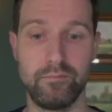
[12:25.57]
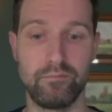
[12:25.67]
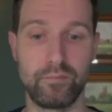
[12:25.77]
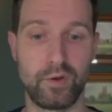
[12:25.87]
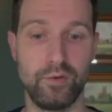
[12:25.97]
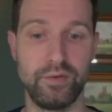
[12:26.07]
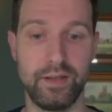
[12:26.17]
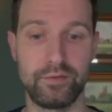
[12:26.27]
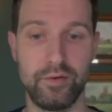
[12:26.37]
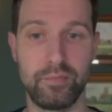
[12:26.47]
Claude
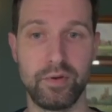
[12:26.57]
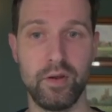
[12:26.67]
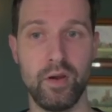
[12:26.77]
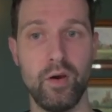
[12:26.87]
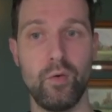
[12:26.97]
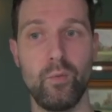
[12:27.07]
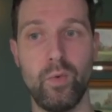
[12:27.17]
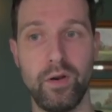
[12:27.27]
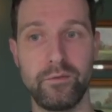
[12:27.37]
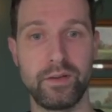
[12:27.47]
Desktop.
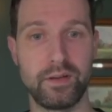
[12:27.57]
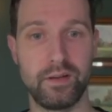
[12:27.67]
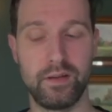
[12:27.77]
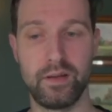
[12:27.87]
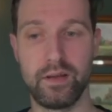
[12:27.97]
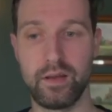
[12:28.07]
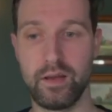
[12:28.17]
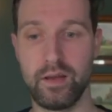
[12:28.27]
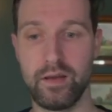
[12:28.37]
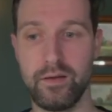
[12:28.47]
One thing that
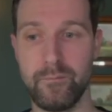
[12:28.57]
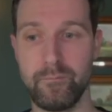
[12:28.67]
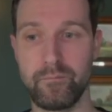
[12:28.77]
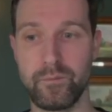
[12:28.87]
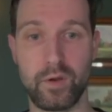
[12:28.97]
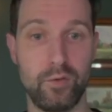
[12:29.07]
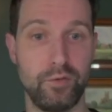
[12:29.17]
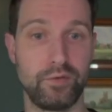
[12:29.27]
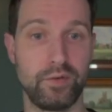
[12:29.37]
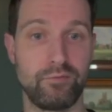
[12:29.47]
Claude has
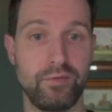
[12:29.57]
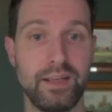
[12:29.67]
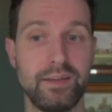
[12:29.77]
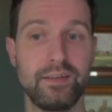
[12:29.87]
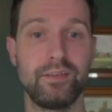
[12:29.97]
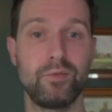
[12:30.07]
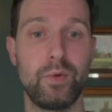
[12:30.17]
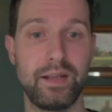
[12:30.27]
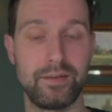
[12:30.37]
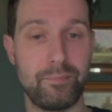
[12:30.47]
just released is a way
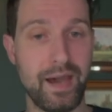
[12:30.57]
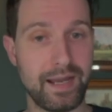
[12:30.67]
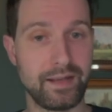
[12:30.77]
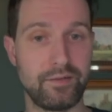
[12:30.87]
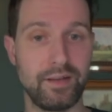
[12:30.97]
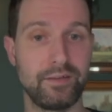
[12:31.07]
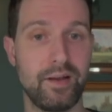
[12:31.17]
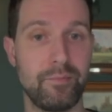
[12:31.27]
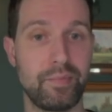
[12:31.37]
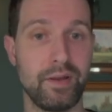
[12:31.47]
to package these up,
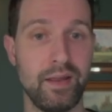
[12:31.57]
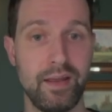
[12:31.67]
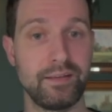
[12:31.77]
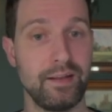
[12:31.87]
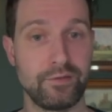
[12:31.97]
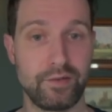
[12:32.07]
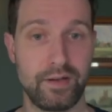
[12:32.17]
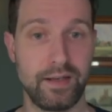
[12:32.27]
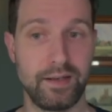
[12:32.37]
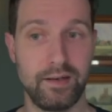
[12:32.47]

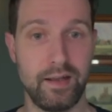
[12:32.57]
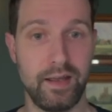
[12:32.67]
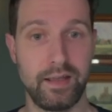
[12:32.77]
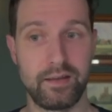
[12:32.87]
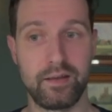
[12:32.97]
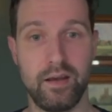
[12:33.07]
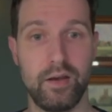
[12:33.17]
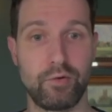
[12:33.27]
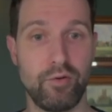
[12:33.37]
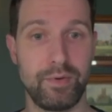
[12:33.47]
essentially like
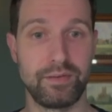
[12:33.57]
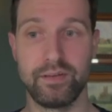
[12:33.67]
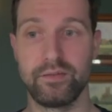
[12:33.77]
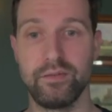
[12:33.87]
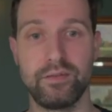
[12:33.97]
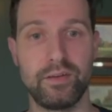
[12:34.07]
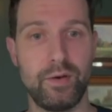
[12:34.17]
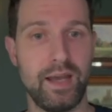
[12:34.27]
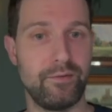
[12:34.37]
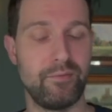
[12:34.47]
Chrome extensions. They'll
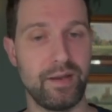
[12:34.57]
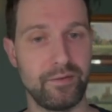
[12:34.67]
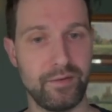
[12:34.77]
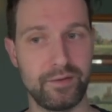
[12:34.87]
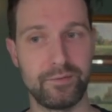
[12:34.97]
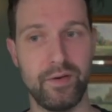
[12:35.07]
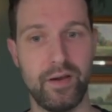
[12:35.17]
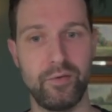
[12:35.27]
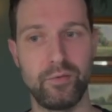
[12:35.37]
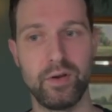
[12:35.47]
have a manifest
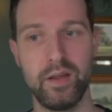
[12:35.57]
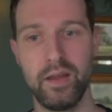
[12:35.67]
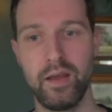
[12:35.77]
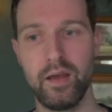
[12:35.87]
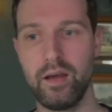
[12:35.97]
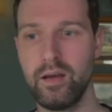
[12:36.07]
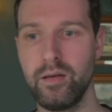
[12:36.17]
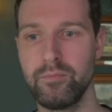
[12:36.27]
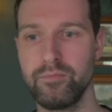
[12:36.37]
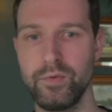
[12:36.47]
file.
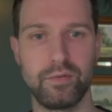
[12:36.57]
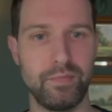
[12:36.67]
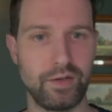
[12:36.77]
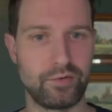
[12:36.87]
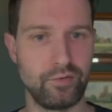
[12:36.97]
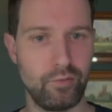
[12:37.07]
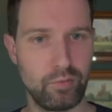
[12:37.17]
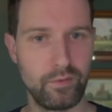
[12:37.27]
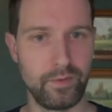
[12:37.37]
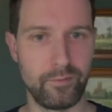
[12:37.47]
You can make sure all of
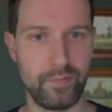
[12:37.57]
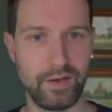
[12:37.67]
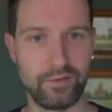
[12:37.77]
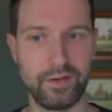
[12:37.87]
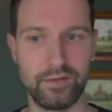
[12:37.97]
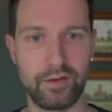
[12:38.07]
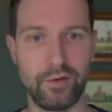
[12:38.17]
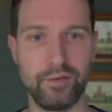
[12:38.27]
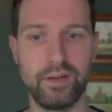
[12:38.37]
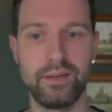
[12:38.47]
the information is
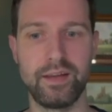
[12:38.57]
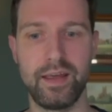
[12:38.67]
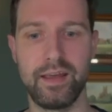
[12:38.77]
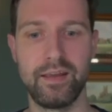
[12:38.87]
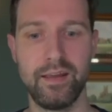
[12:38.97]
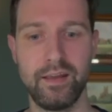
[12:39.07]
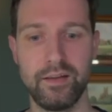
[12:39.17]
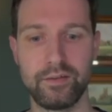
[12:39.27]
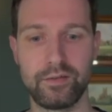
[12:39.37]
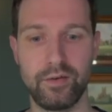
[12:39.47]
included in there,
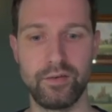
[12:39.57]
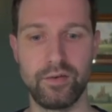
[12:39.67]
so that